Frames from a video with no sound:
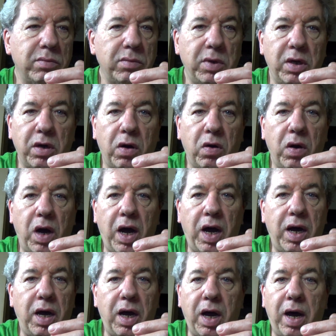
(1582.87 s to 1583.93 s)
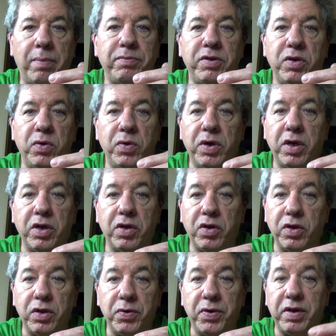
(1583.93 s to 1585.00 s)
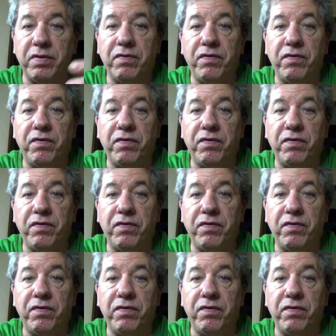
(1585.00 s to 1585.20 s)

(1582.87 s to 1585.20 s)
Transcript: you know, up to and including